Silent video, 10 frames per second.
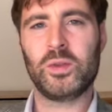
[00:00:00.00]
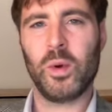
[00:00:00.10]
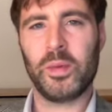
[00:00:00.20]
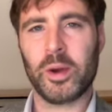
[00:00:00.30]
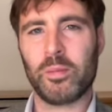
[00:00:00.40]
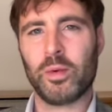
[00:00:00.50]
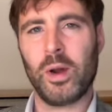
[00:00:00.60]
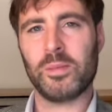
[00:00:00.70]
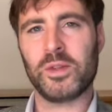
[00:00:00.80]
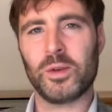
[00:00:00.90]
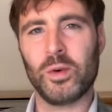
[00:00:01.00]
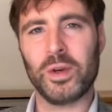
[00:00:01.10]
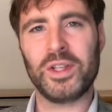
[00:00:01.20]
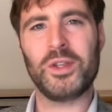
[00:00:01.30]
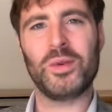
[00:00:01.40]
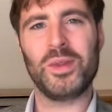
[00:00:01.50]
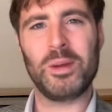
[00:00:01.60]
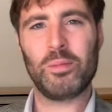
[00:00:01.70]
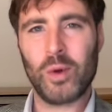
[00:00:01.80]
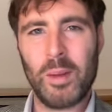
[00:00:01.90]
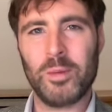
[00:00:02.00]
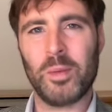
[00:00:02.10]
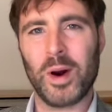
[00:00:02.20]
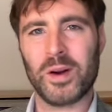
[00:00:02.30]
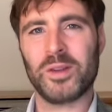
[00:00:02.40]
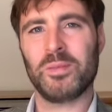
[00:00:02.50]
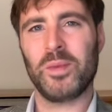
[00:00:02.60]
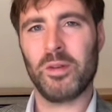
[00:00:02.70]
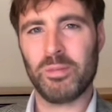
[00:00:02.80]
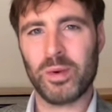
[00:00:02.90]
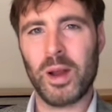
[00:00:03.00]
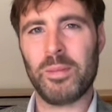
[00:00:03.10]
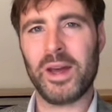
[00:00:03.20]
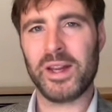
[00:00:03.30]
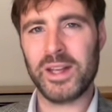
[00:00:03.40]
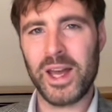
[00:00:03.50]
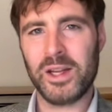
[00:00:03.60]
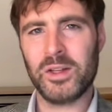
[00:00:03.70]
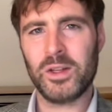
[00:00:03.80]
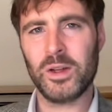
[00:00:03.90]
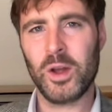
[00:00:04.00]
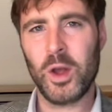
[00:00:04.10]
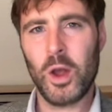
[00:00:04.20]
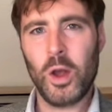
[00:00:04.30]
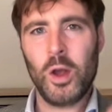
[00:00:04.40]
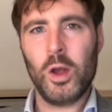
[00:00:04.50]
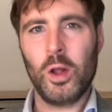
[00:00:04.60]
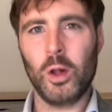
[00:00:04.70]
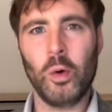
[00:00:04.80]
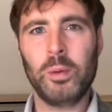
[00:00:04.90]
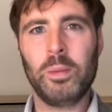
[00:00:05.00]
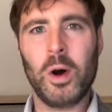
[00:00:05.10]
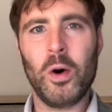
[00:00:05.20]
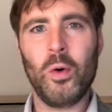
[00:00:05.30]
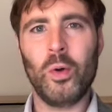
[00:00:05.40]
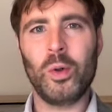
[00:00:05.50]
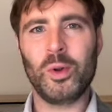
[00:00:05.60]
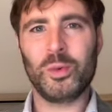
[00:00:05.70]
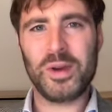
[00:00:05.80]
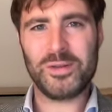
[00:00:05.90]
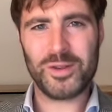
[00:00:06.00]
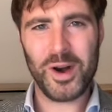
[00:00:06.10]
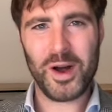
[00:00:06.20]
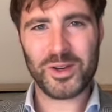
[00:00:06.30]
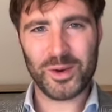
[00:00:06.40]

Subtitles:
wrote their prompts according to the prep part of prep and edit, lo and behold, we've got a